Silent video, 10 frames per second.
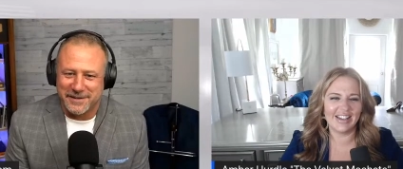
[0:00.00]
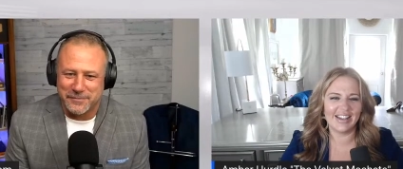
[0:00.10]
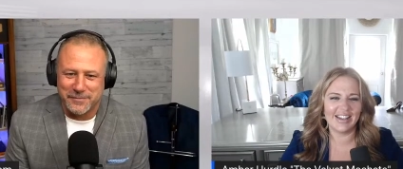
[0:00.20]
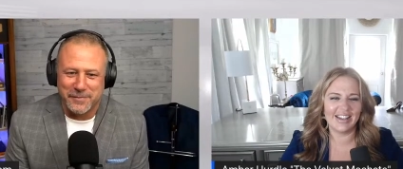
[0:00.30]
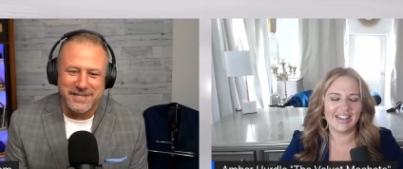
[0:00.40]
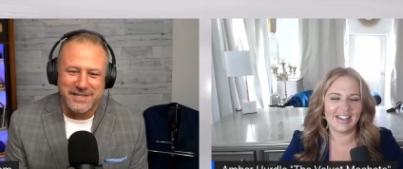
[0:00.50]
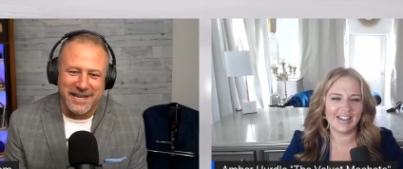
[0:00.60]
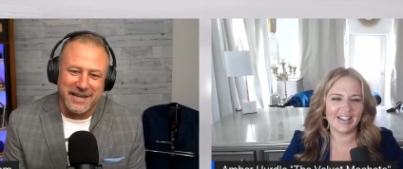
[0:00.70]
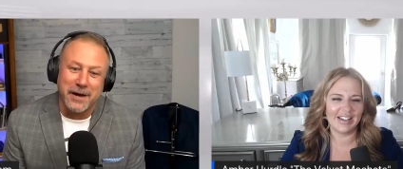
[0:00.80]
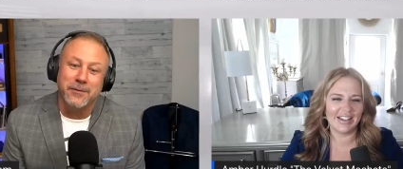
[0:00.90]
Speaker 1: what was that? How
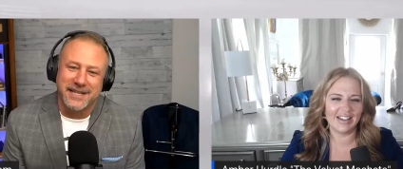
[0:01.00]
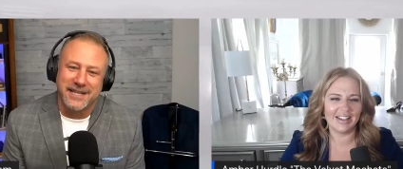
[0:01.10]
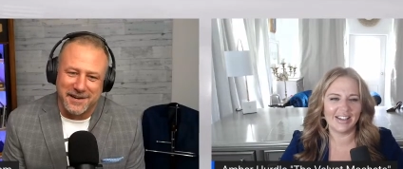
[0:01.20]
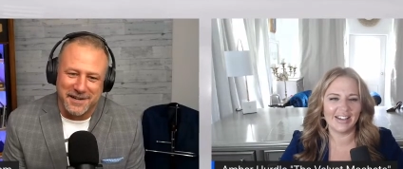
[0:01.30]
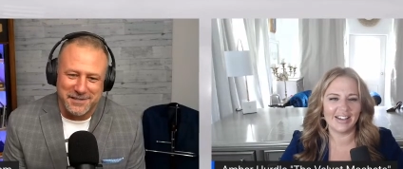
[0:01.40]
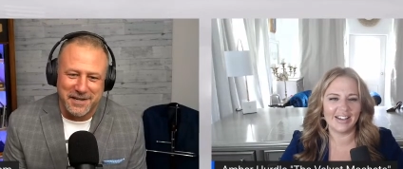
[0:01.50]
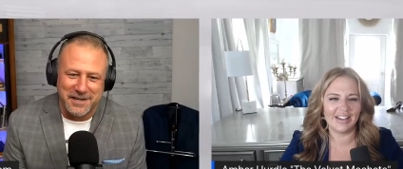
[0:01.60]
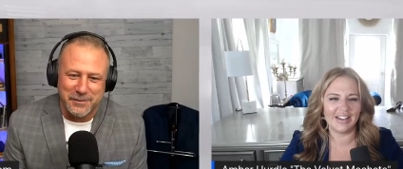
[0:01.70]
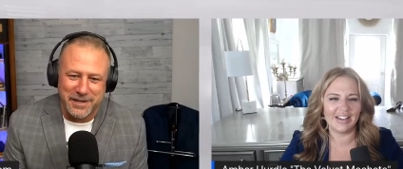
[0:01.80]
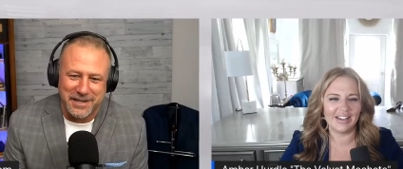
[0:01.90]
was that concert anyway?
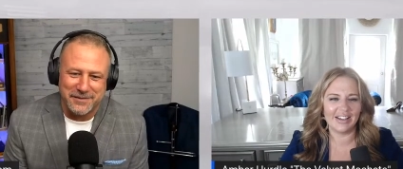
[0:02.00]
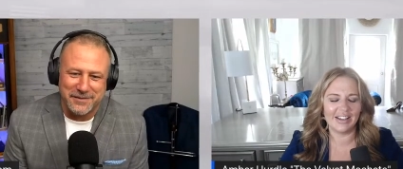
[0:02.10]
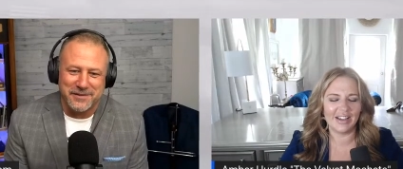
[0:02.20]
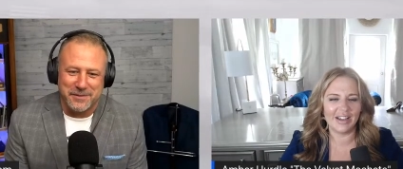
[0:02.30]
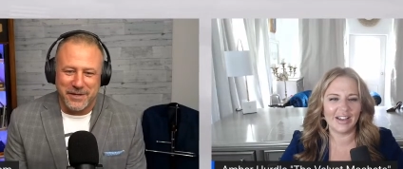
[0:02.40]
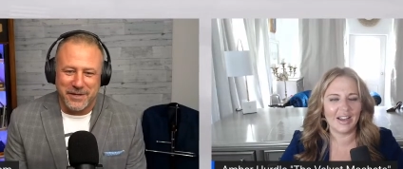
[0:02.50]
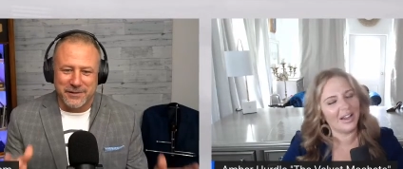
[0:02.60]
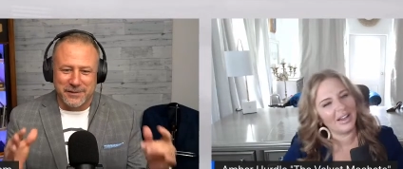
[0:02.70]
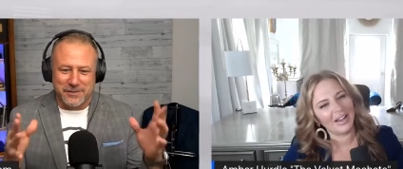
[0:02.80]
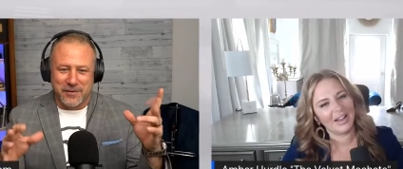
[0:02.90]
That the Beatles.
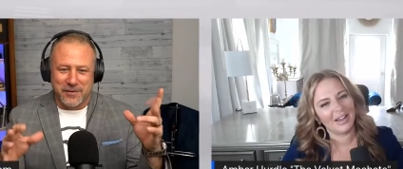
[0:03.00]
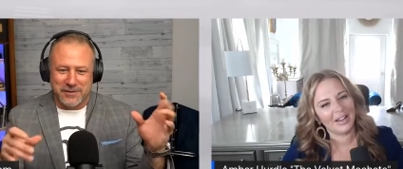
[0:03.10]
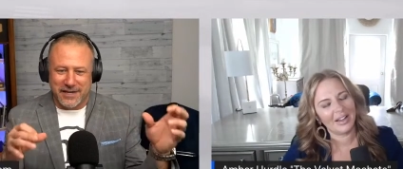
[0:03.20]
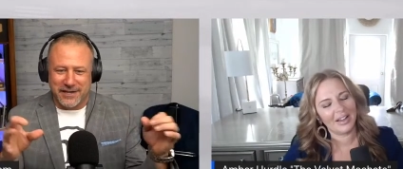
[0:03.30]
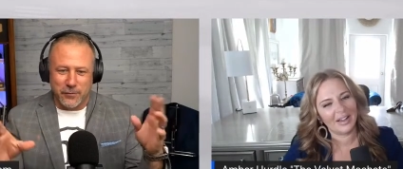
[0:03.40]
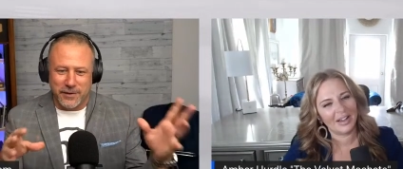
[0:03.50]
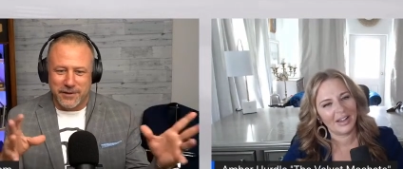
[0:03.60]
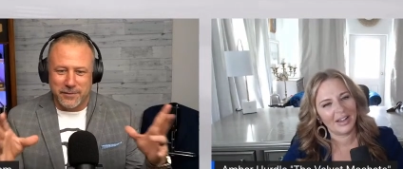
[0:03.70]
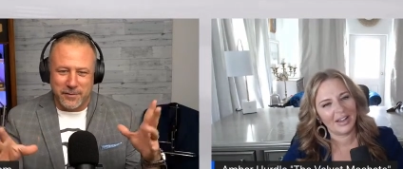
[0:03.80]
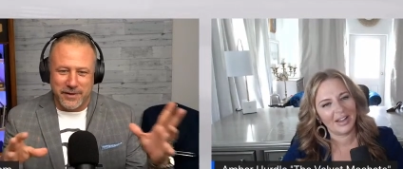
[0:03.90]
Remember, there was like a weird
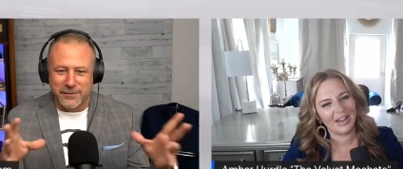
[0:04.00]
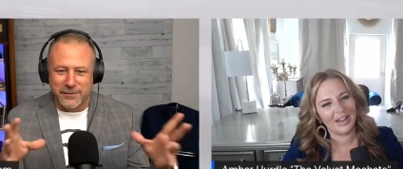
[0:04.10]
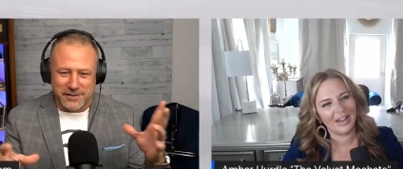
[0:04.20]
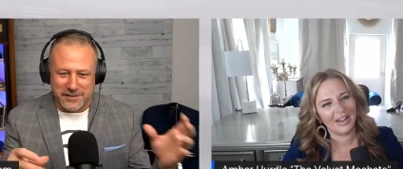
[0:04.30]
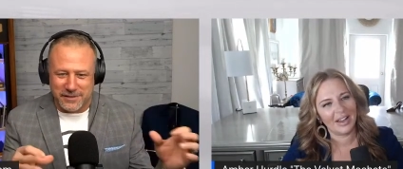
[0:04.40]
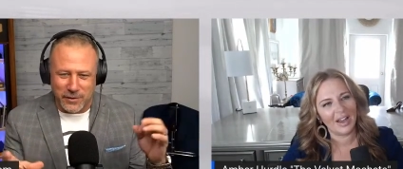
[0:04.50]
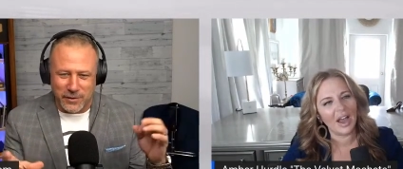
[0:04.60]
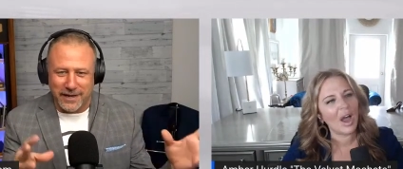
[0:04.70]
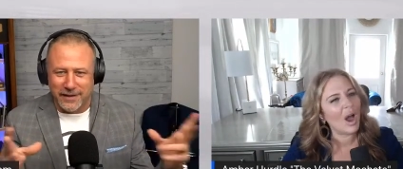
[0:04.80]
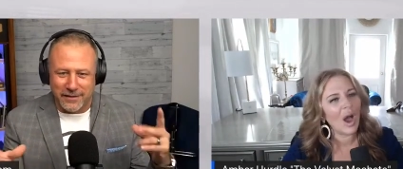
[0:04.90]
Beatles string
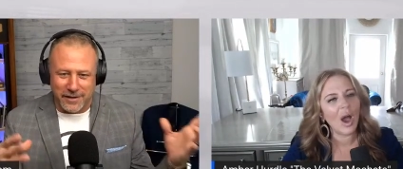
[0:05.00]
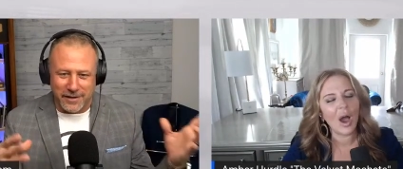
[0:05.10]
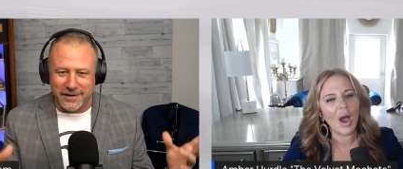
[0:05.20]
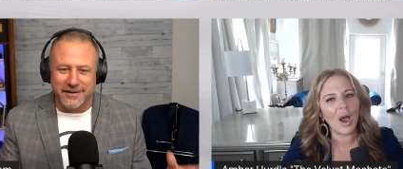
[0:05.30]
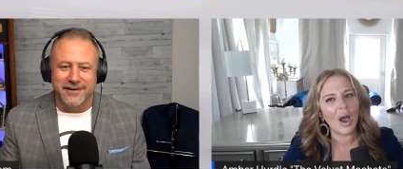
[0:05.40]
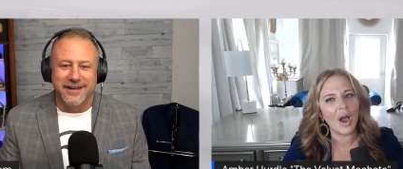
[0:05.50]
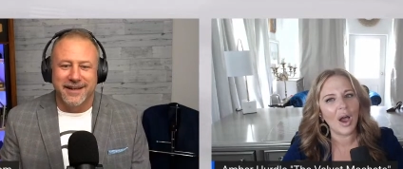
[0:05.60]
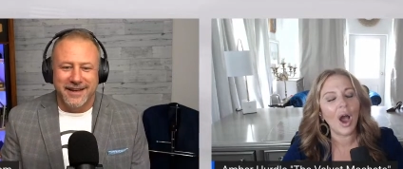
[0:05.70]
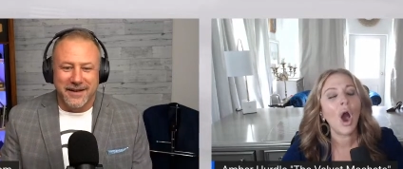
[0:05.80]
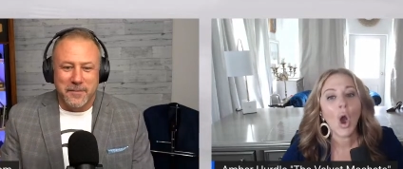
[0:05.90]
thing.
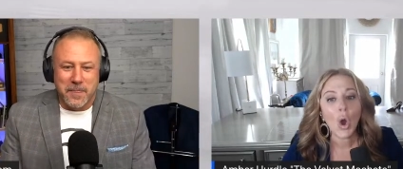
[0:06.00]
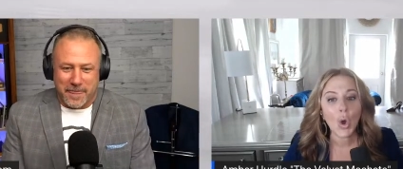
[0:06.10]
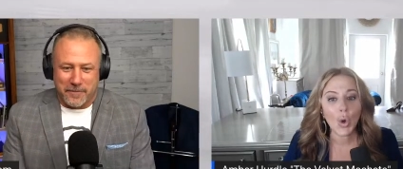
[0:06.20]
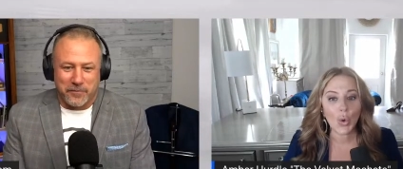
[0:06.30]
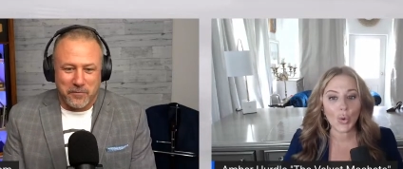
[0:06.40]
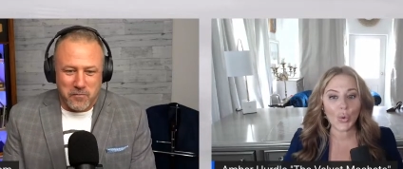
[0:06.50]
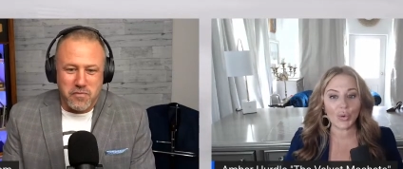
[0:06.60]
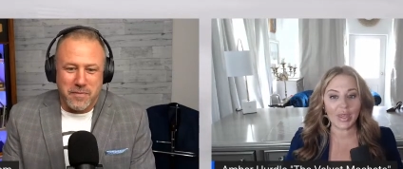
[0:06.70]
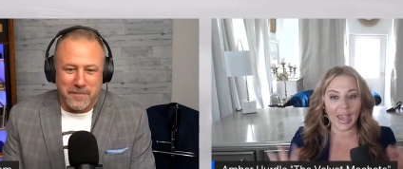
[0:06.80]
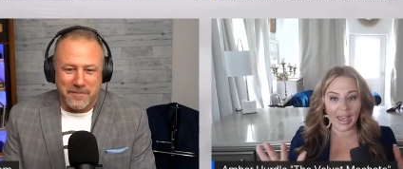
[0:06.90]
Speaker 2: Oh
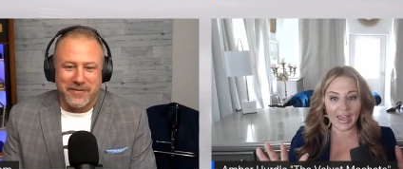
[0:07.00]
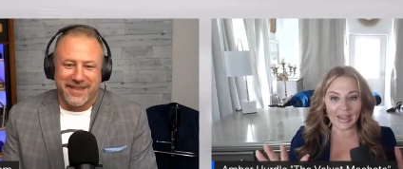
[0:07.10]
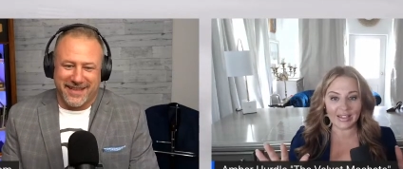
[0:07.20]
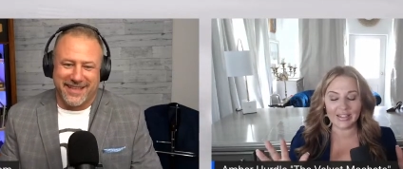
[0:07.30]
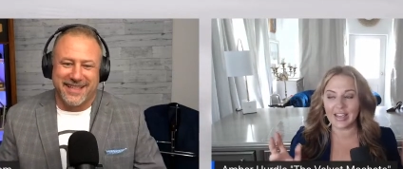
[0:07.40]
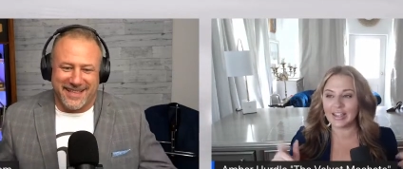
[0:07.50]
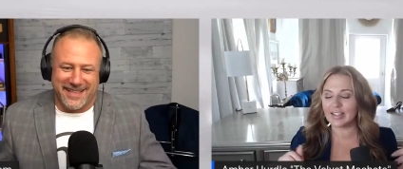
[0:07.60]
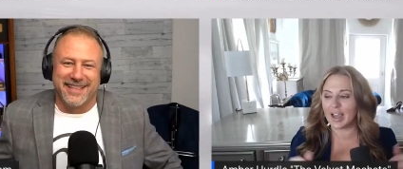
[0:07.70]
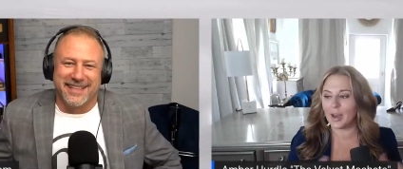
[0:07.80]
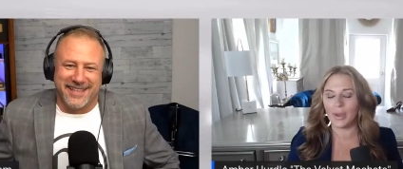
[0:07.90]
yes, yes.
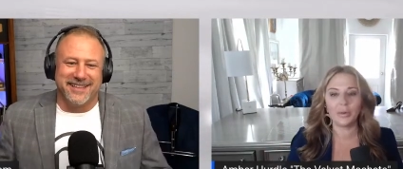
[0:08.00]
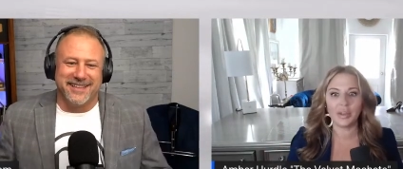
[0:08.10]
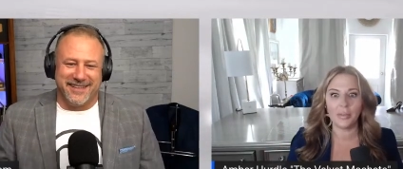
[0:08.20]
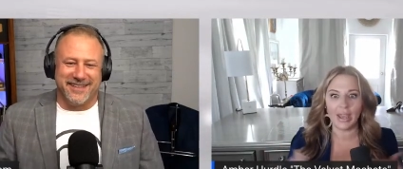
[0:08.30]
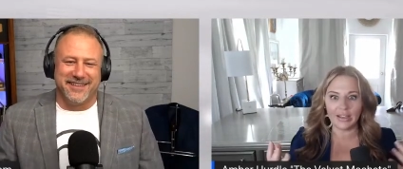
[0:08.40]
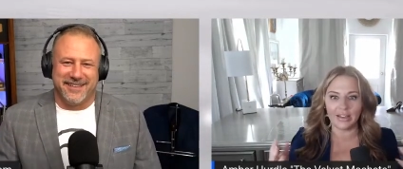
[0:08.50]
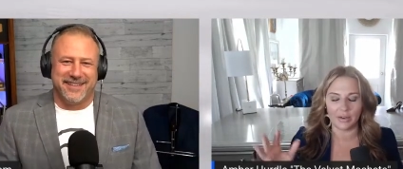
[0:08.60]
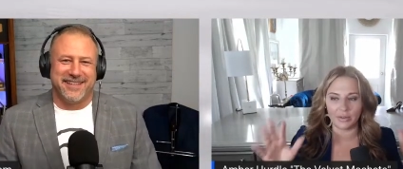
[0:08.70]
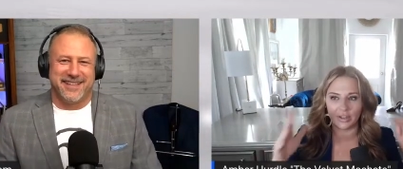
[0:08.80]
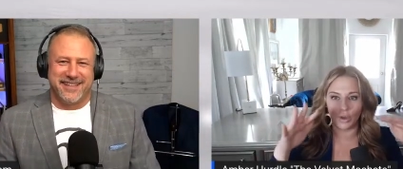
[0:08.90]
Um, it was amazing. It
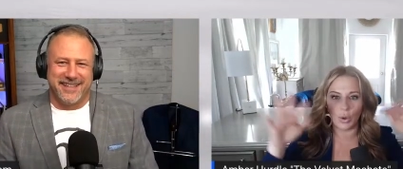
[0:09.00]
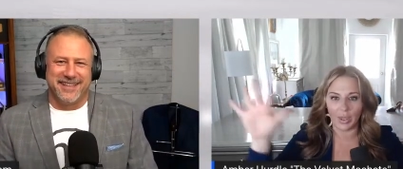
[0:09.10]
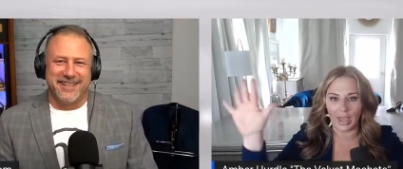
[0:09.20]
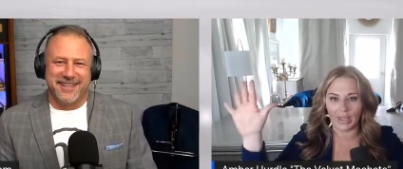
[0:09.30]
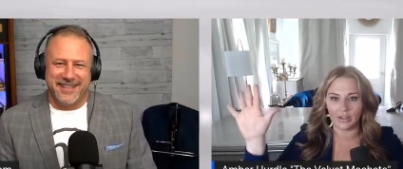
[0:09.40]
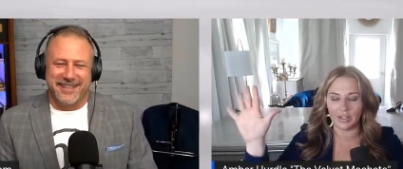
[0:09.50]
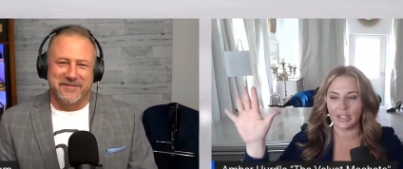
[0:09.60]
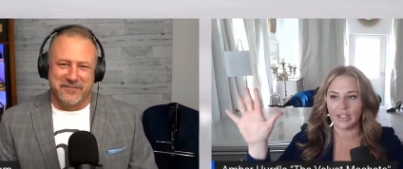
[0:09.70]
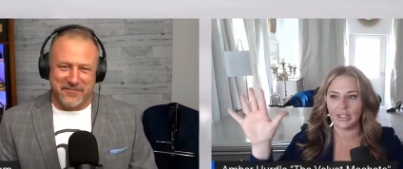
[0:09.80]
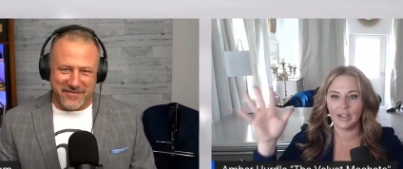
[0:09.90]
was this whole
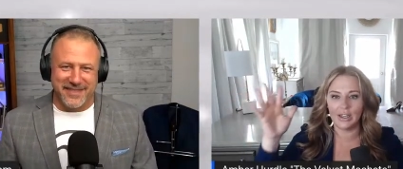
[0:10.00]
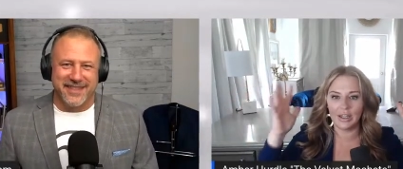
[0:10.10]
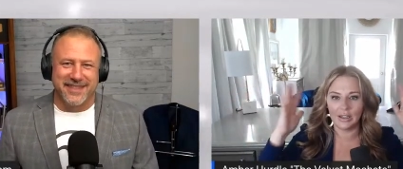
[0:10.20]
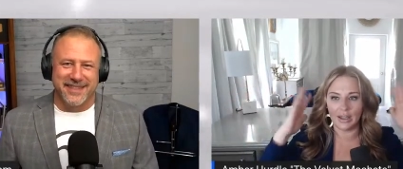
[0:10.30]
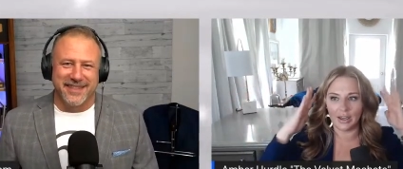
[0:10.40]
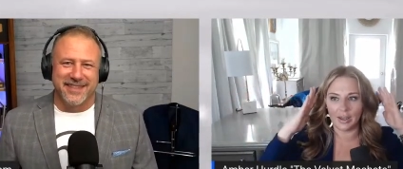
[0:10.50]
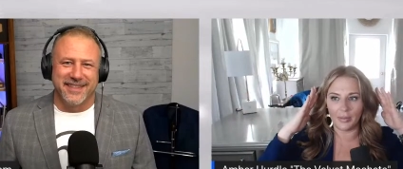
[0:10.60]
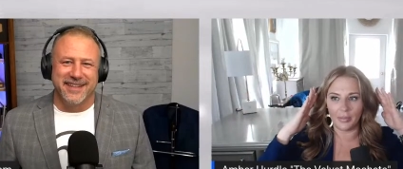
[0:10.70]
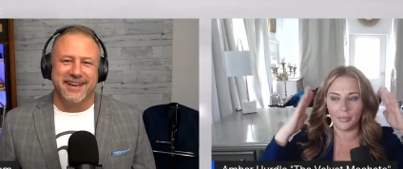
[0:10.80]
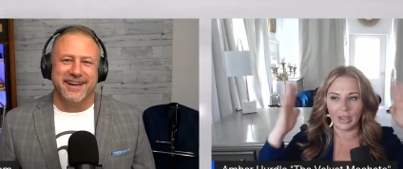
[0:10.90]
candlelit um,
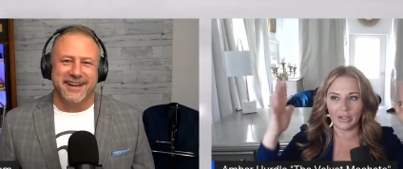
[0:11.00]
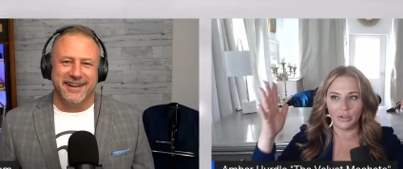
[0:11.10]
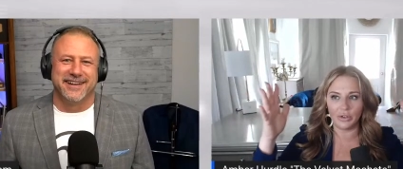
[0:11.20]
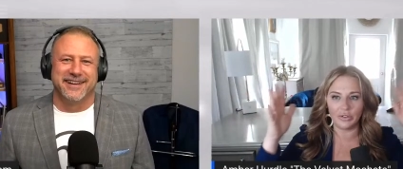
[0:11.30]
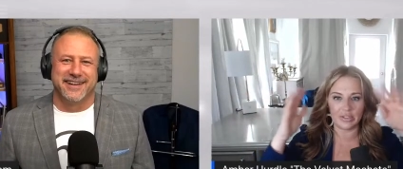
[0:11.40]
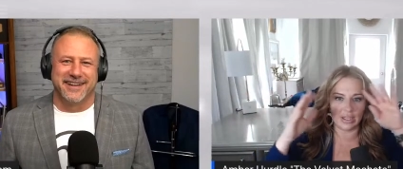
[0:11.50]
yeah. Beatles